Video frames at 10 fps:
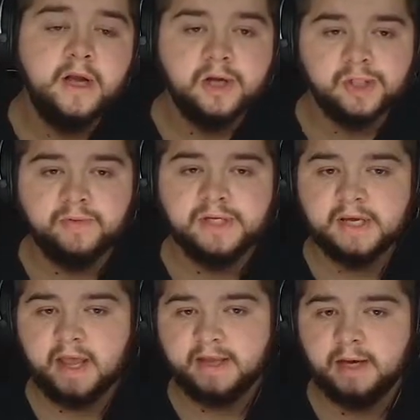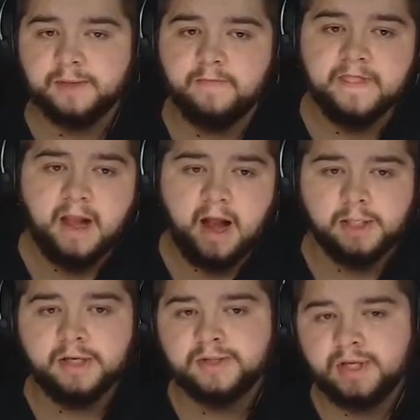So we did get given, as
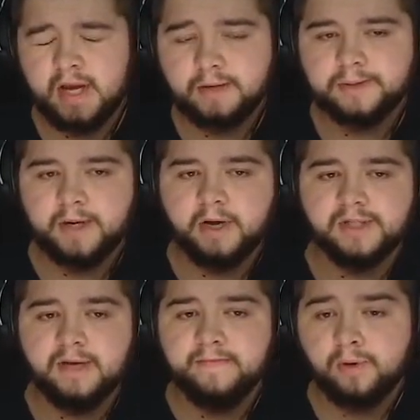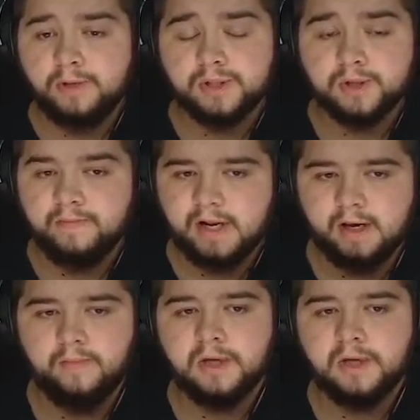you can see here, 13.2 million,